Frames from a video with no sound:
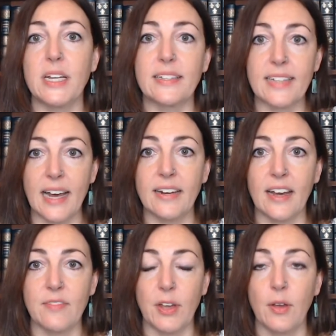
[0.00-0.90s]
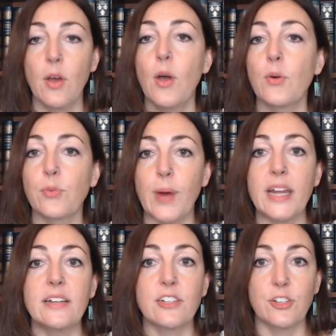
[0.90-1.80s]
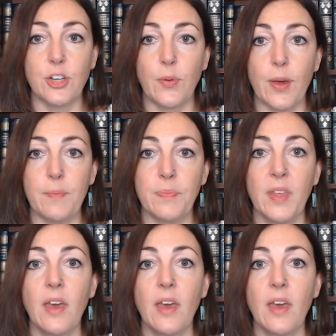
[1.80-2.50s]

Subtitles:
skydiving ready to show them.